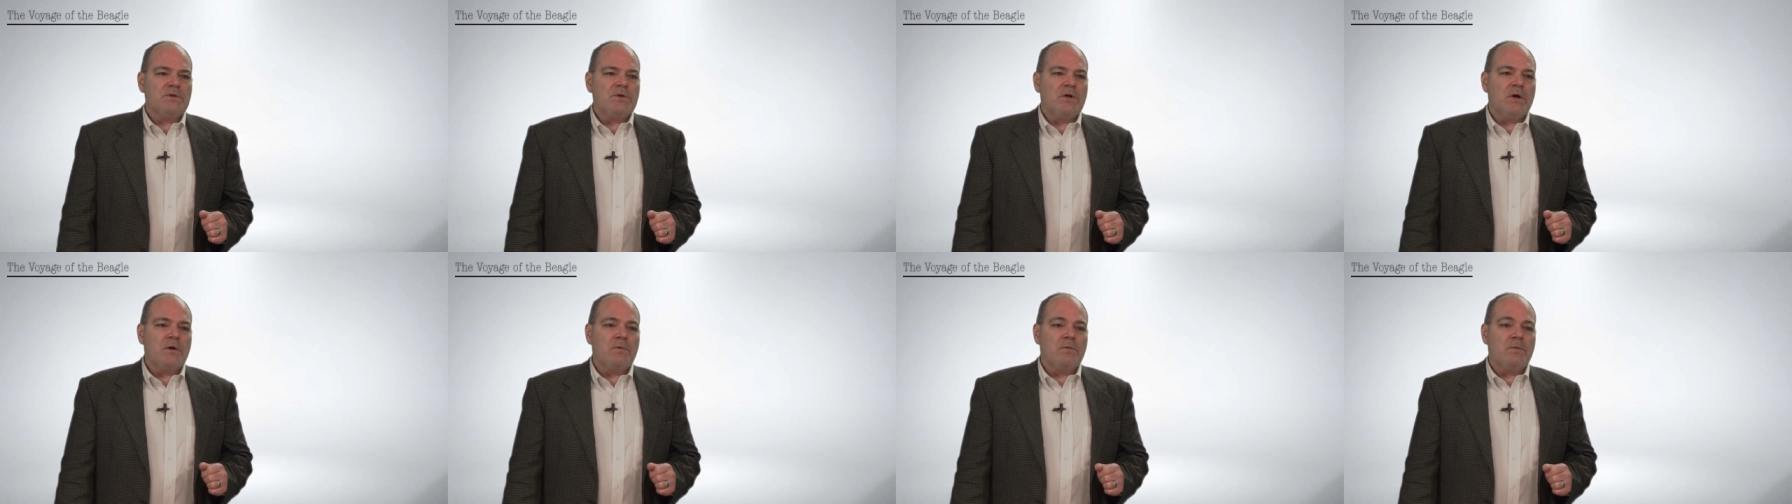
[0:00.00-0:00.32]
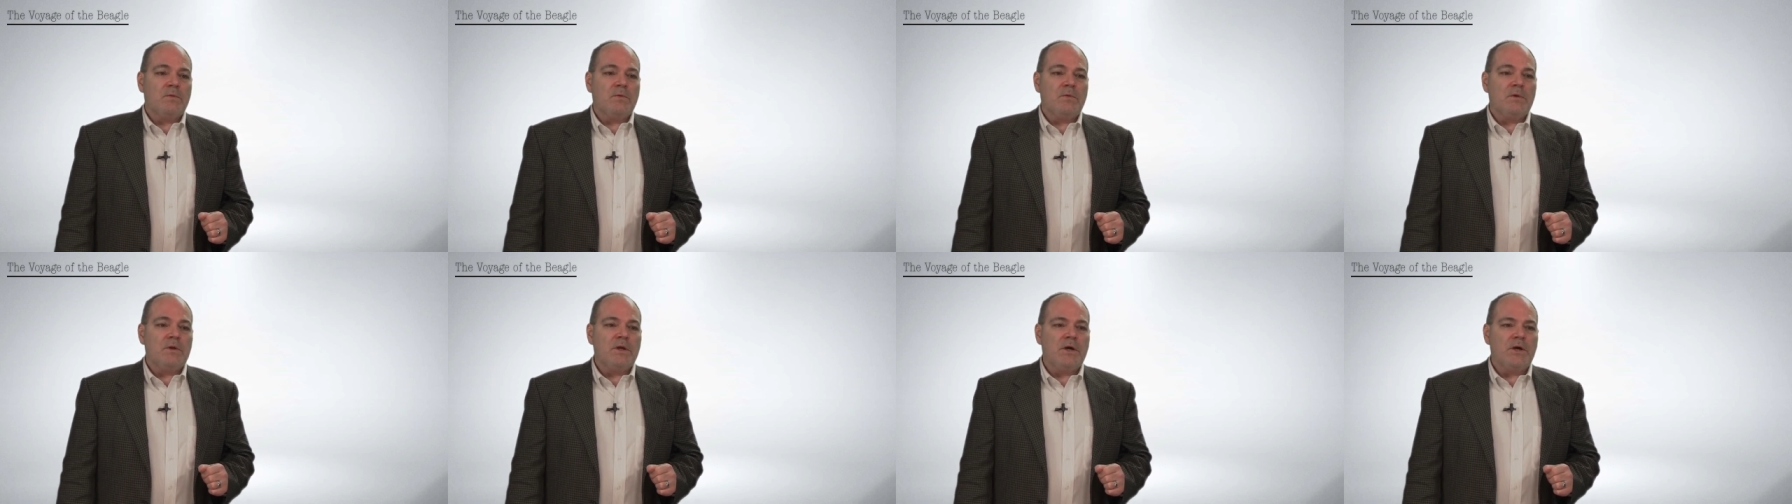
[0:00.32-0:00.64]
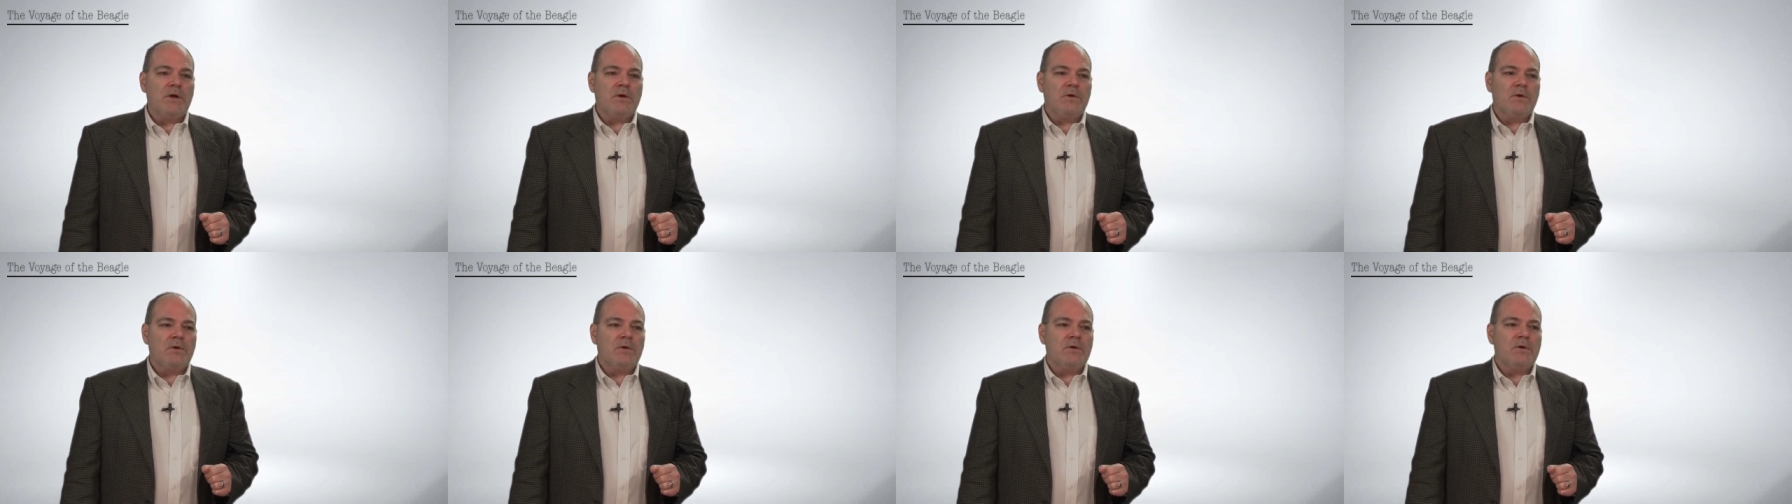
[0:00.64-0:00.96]
Darwin will
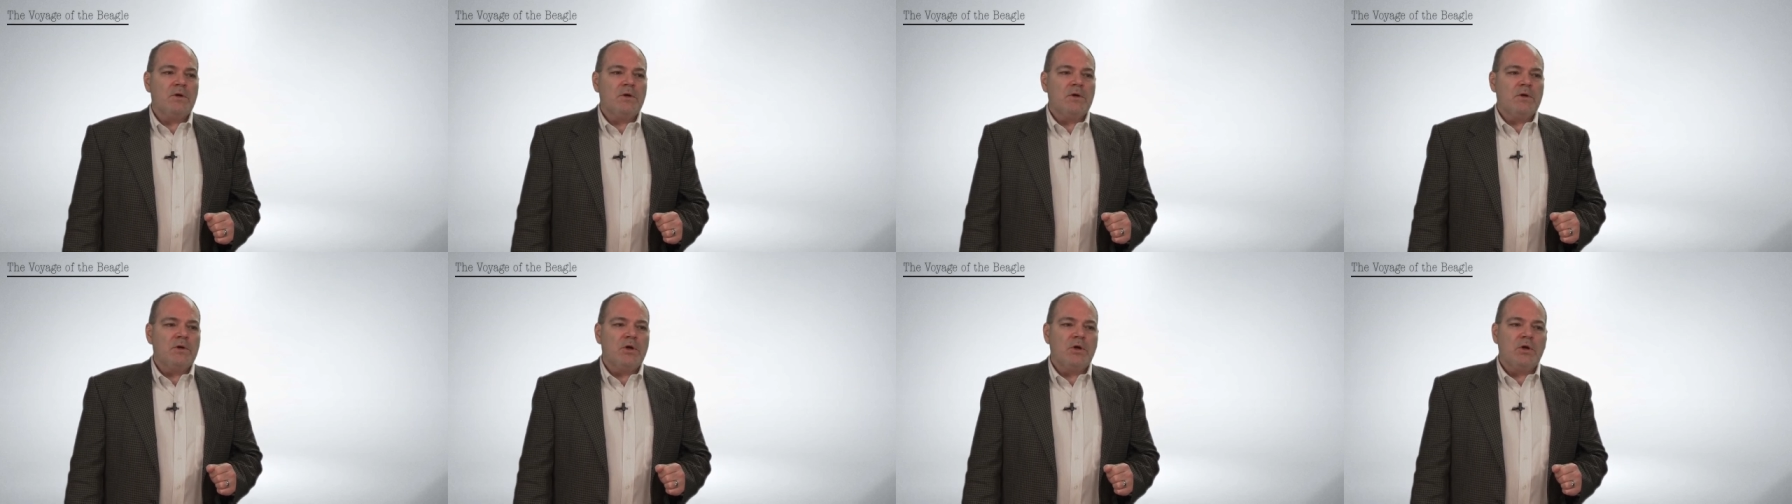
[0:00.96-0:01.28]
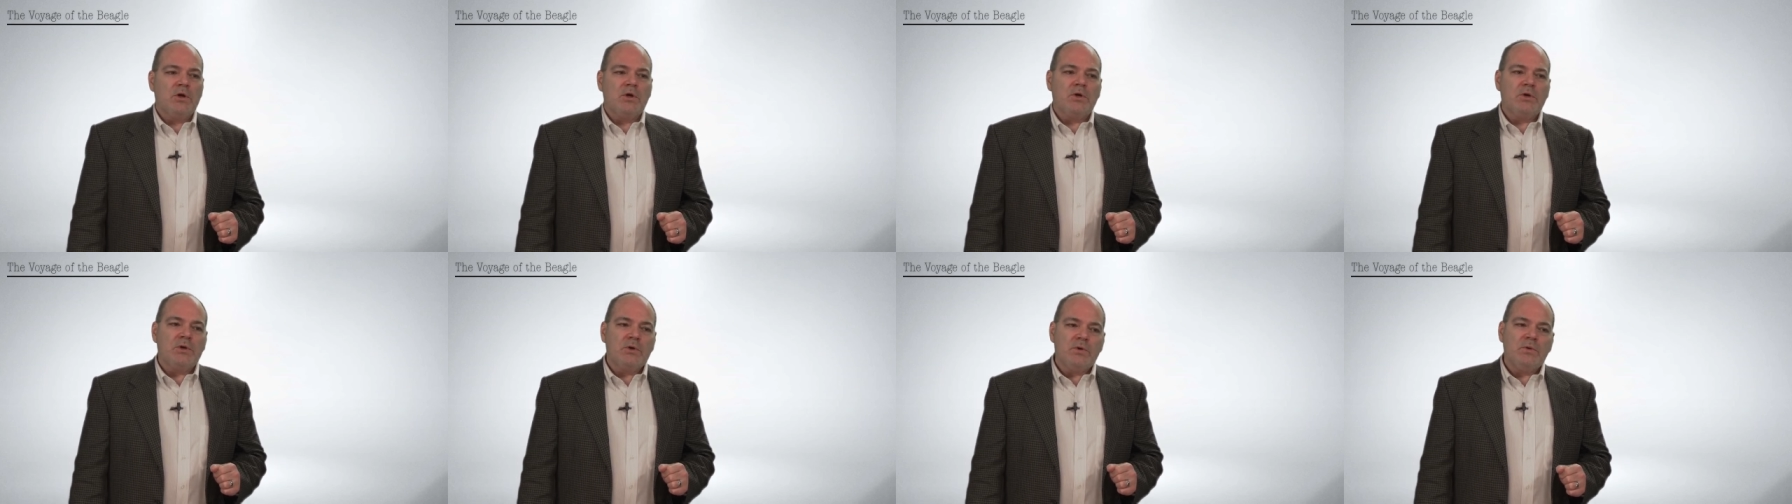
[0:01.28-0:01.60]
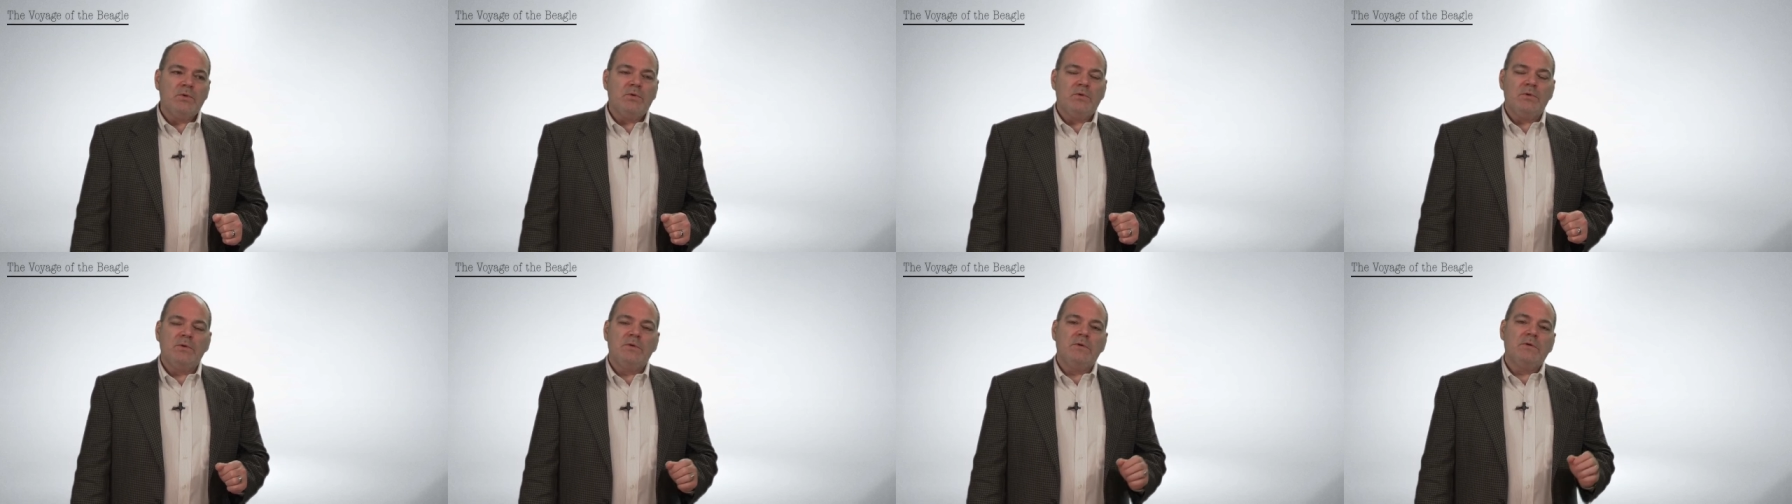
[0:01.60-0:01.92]
later
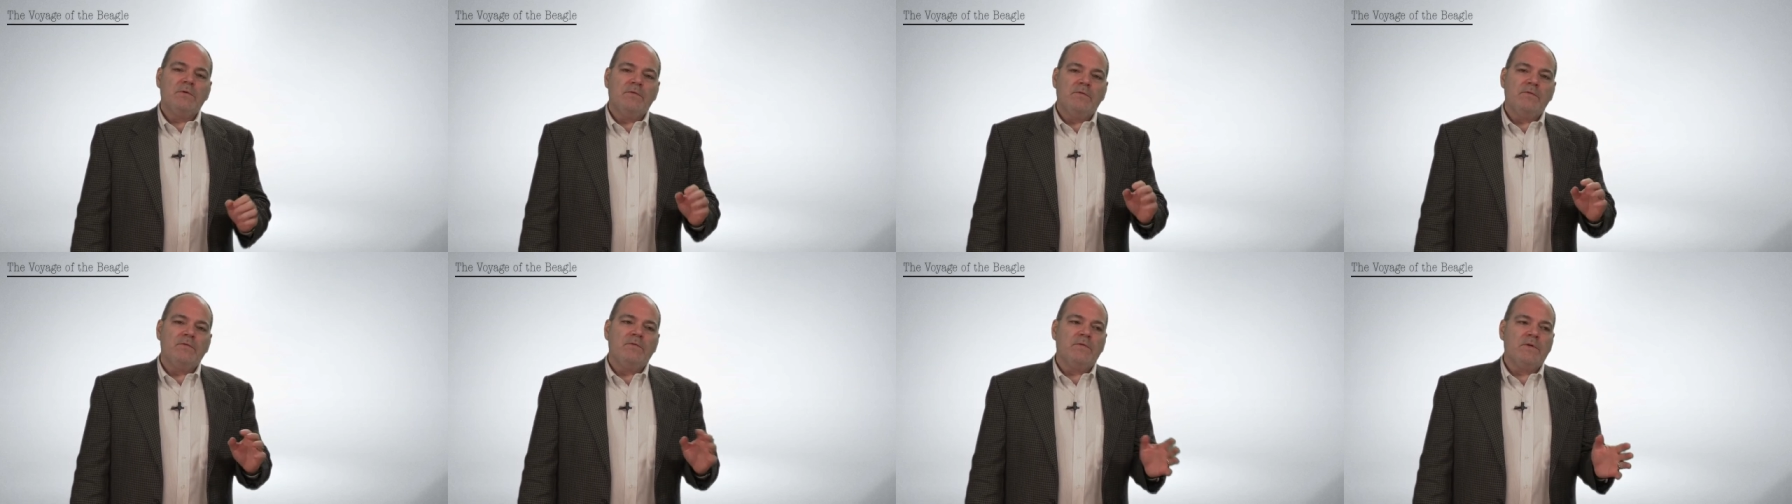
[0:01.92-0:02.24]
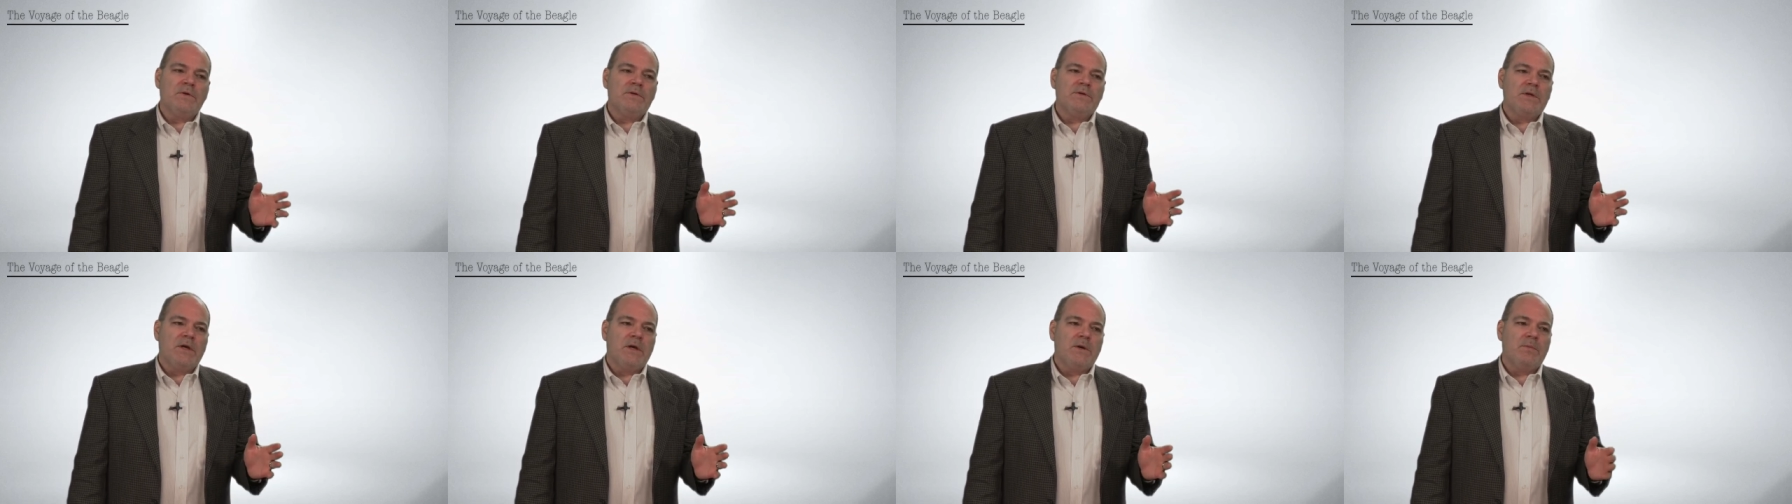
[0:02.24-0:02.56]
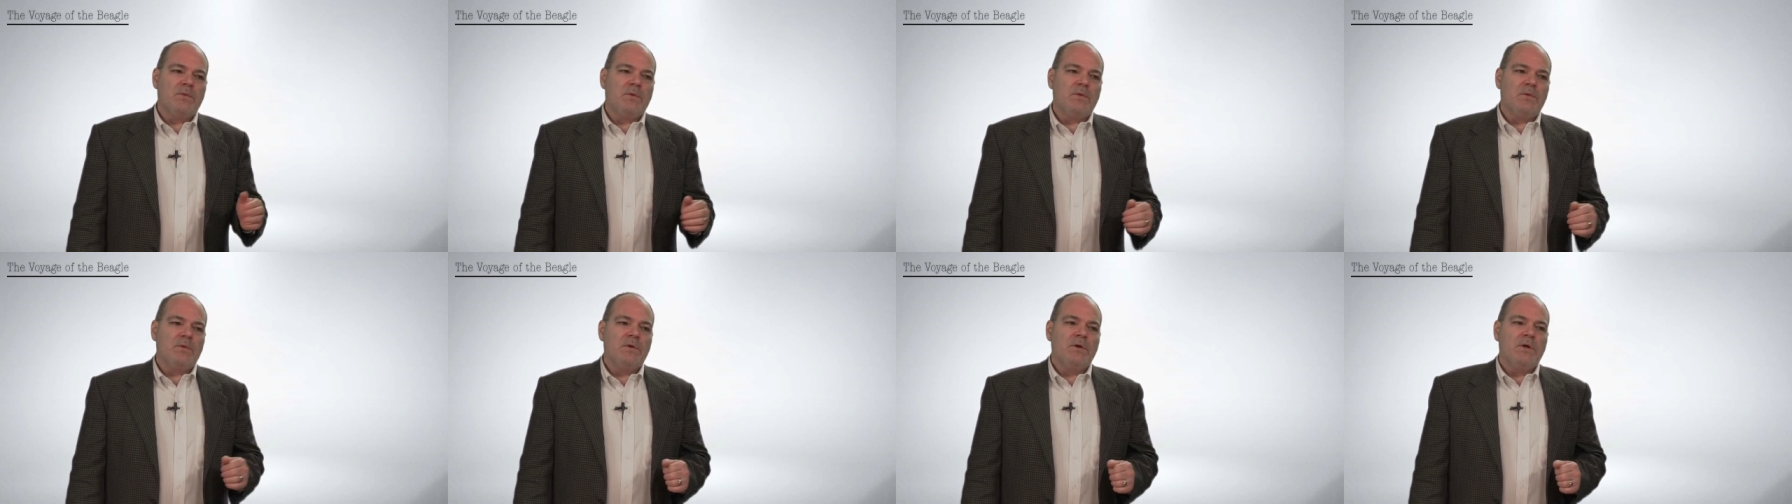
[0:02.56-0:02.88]
conclude, for
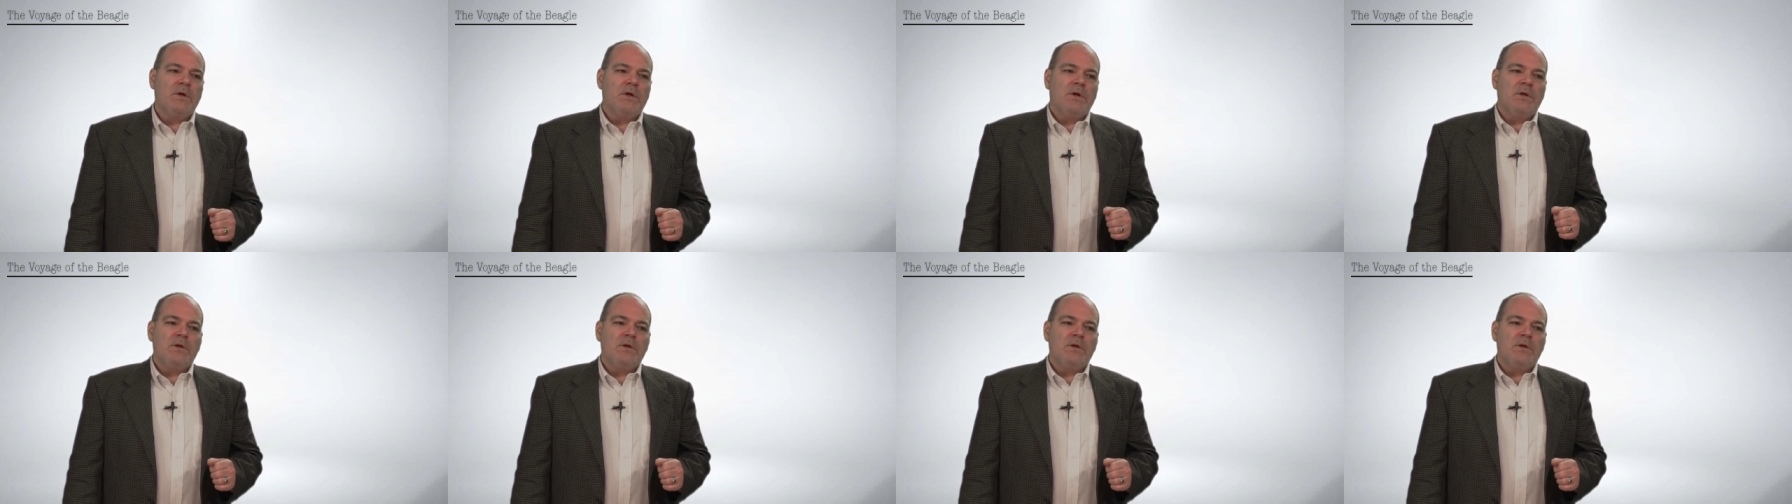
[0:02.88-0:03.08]
example,